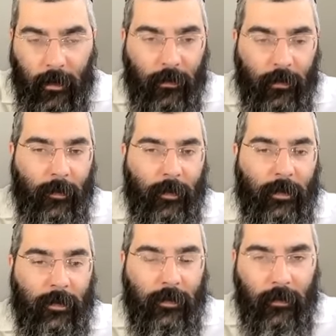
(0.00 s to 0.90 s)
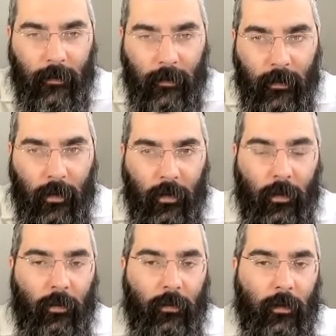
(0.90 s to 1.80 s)
the Rebbe's, you
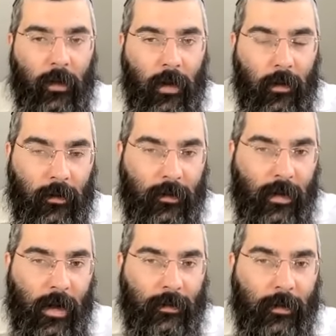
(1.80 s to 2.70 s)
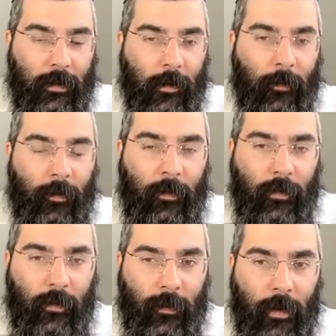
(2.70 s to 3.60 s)
know, desire to help
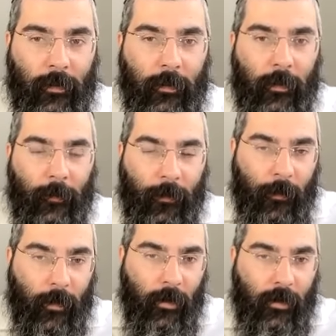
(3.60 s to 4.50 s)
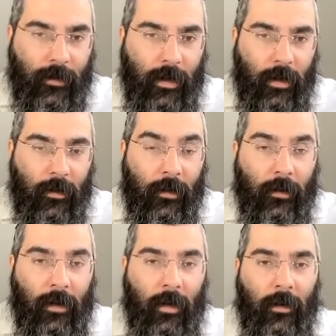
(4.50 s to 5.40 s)
Jewish people. You could say, it's
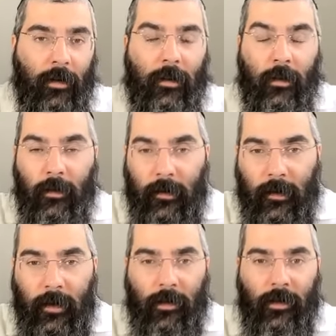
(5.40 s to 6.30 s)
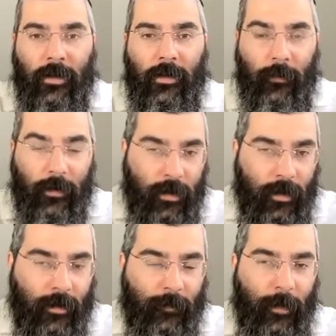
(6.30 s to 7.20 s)
not that it's like this chiddush, which it
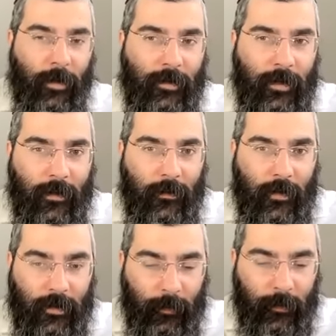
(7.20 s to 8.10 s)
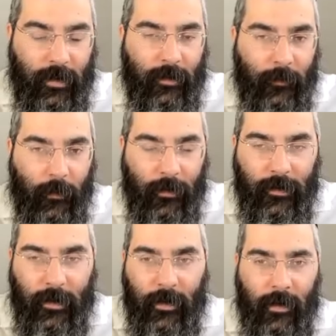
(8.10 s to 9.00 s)
is, but you could say it in a very simple sense. What we're
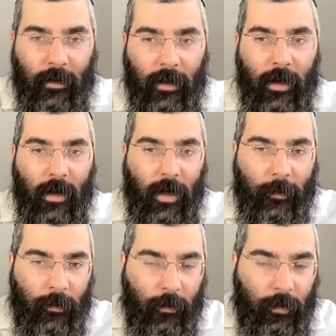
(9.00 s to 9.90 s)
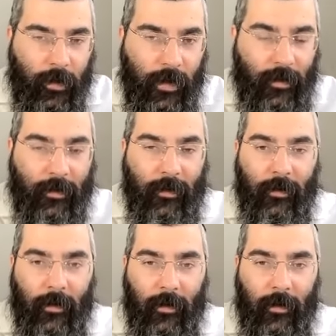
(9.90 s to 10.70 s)
saying here is because we're all connected.